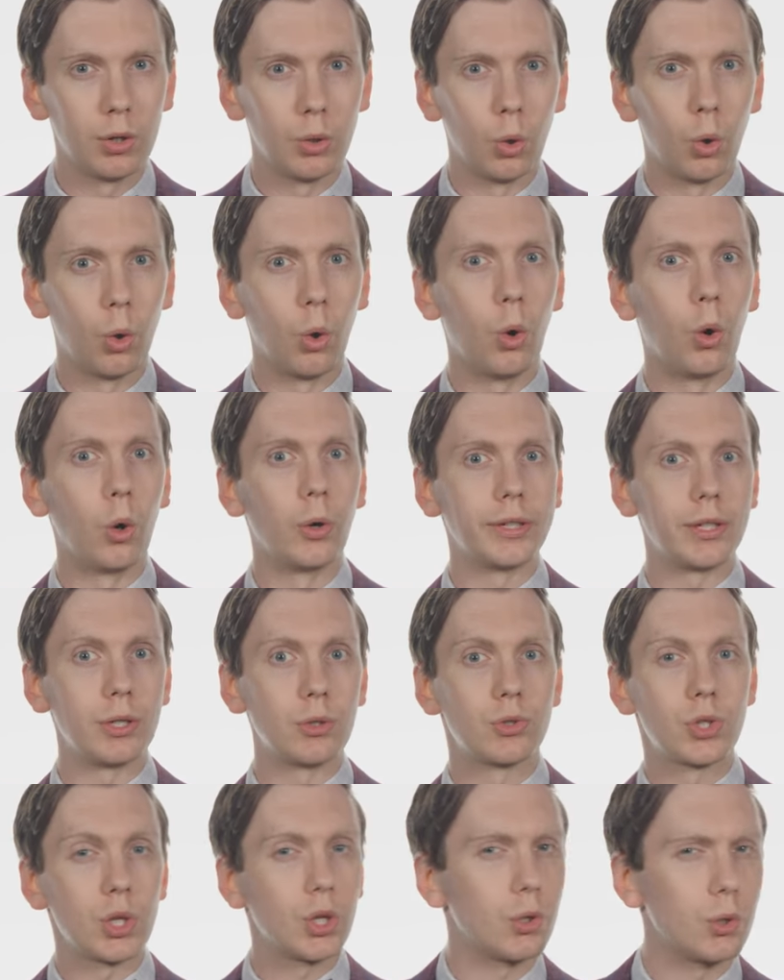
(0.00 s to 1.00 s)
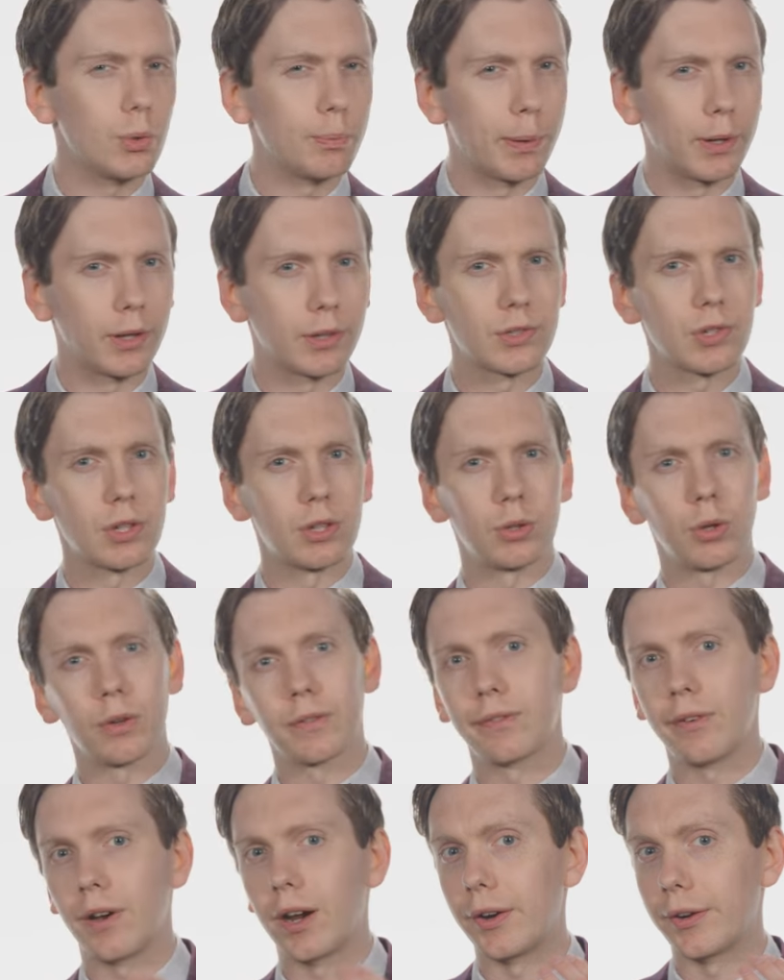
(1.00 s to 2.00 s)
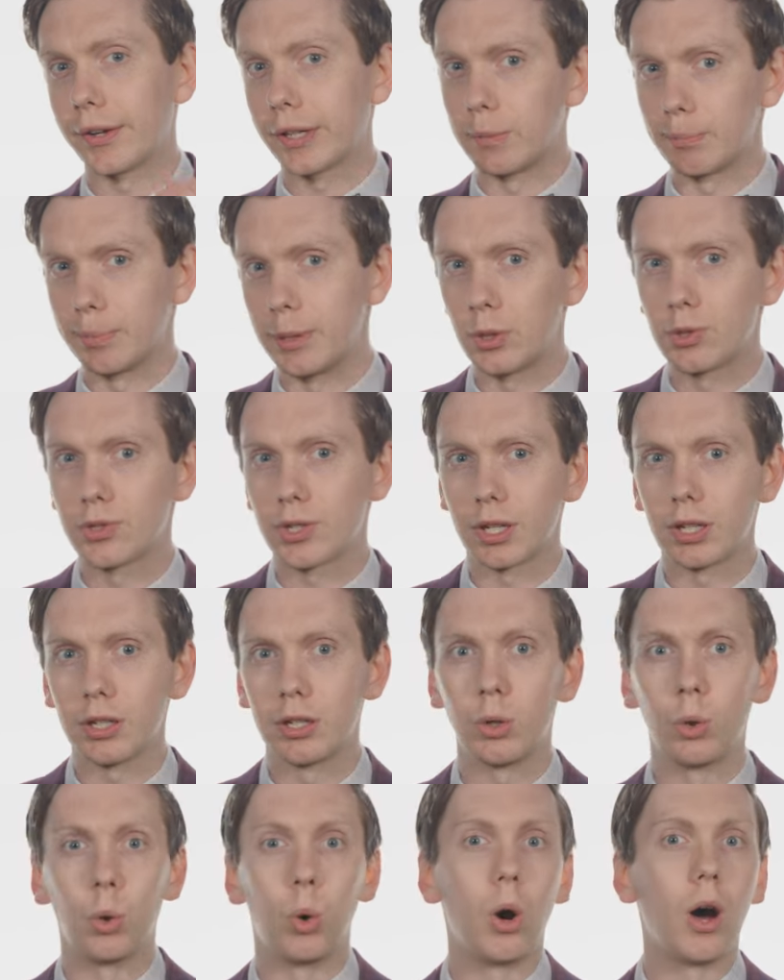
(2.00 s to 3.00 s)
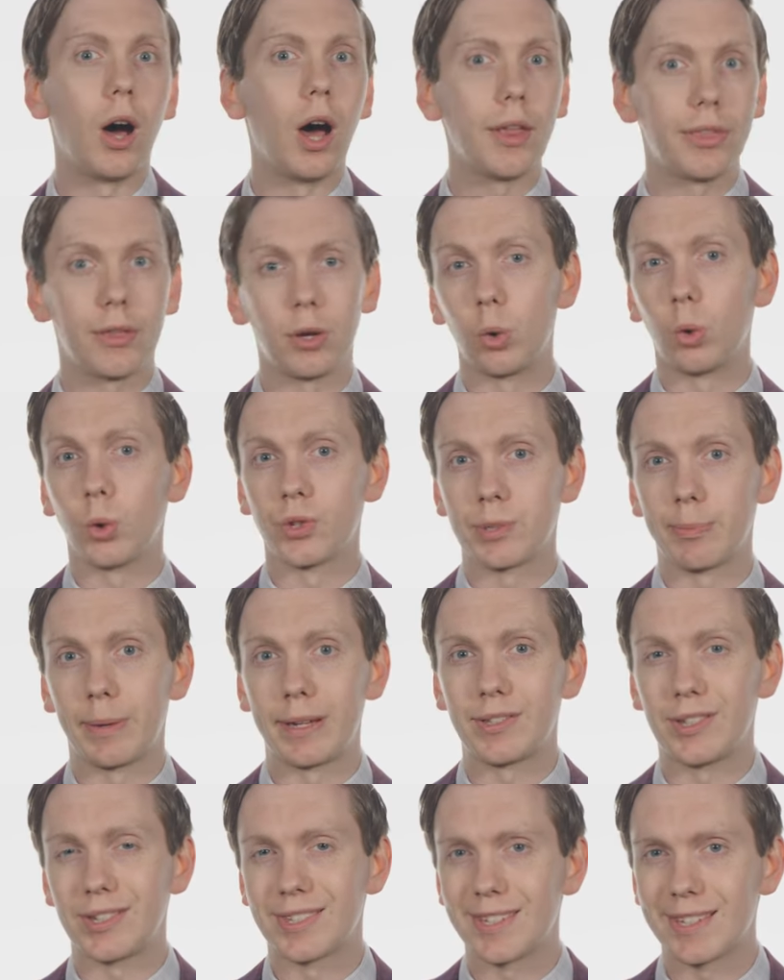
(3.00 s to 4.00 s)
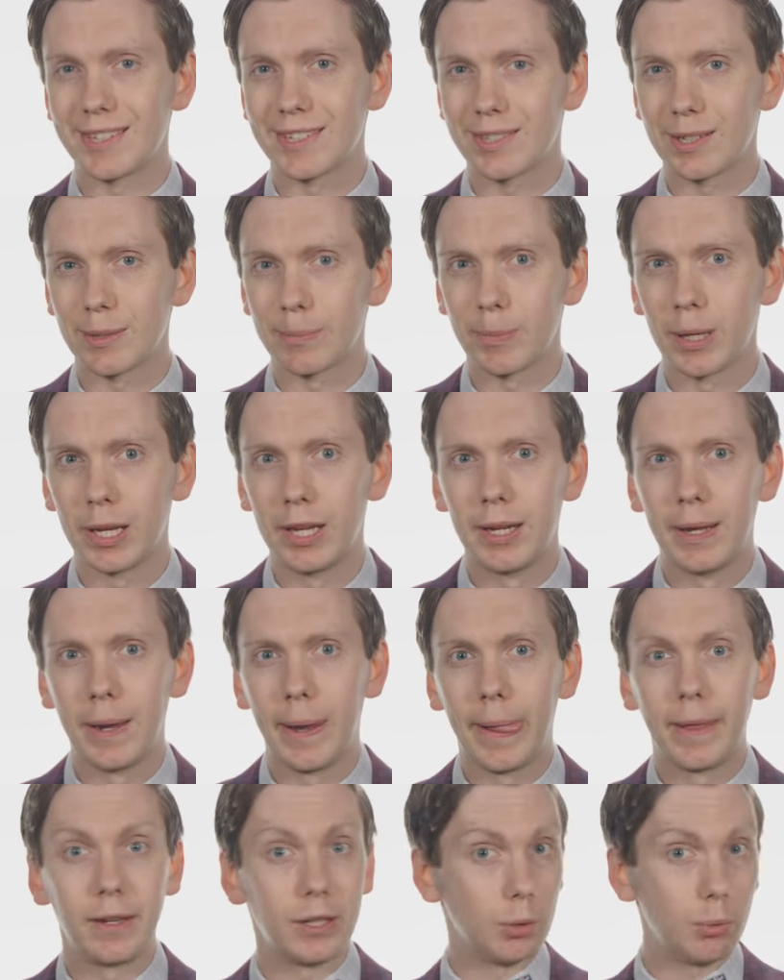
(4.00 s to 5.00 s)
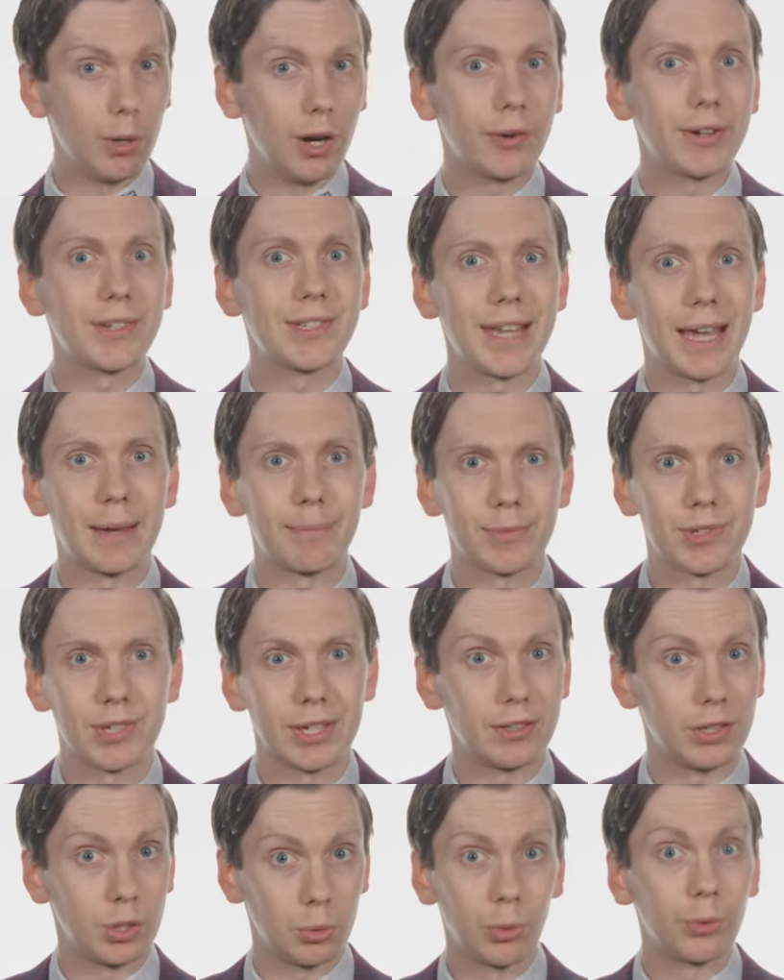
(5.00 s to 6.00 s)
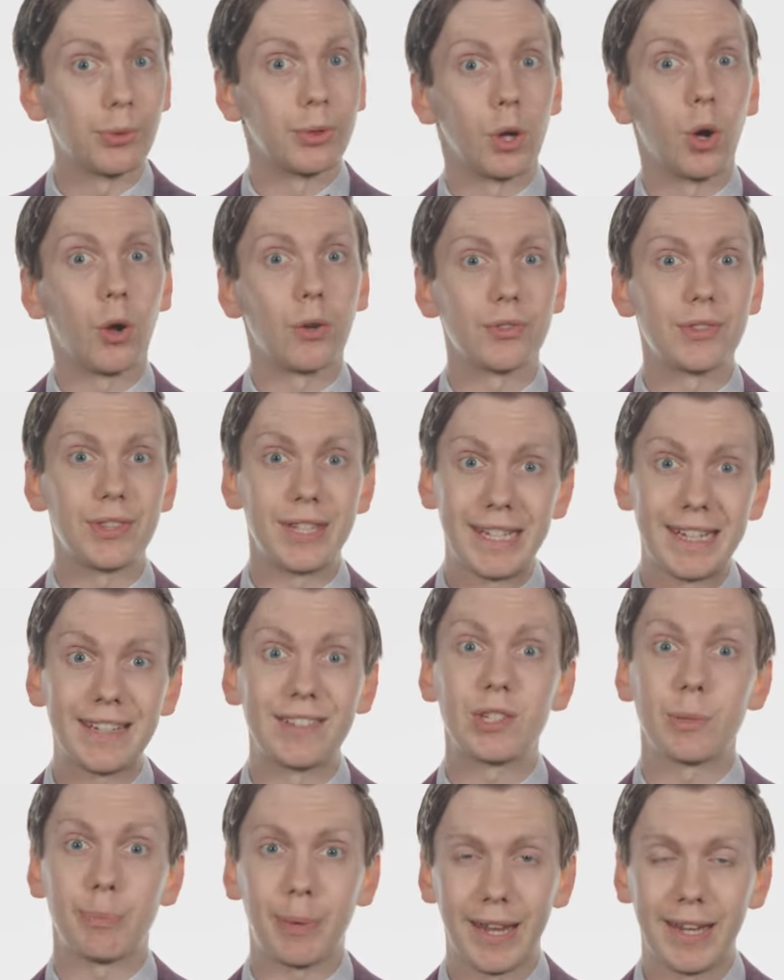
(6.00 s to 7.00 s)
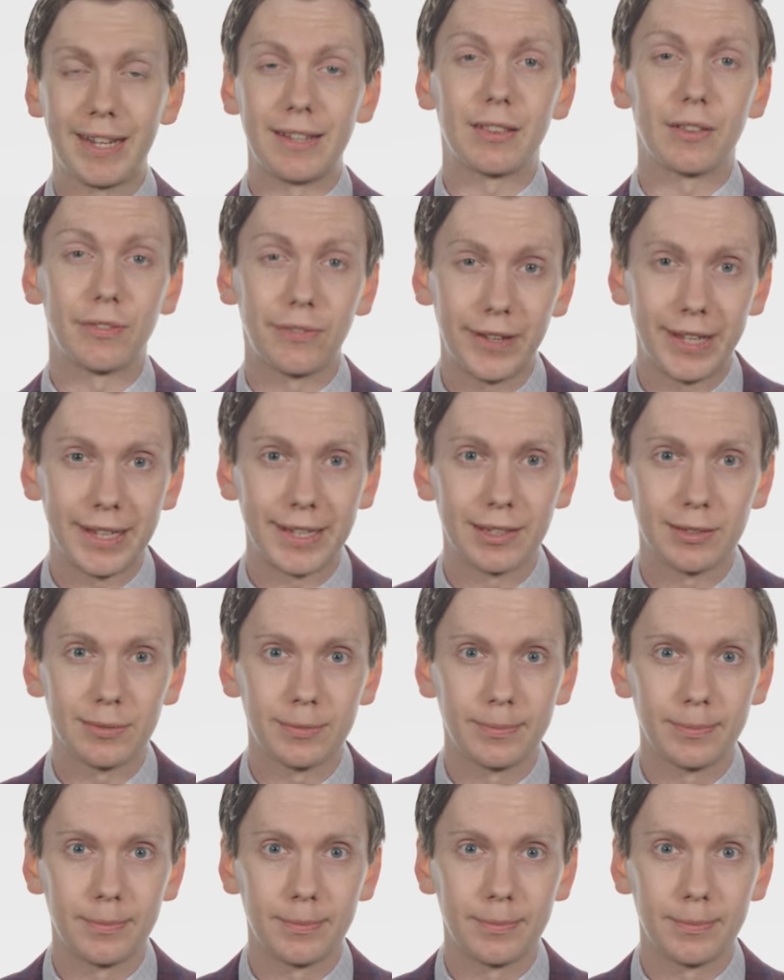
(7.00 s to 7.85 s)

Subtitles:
or you do but not via a computer or other automated system, you are exempt and you will not need to pay the fee.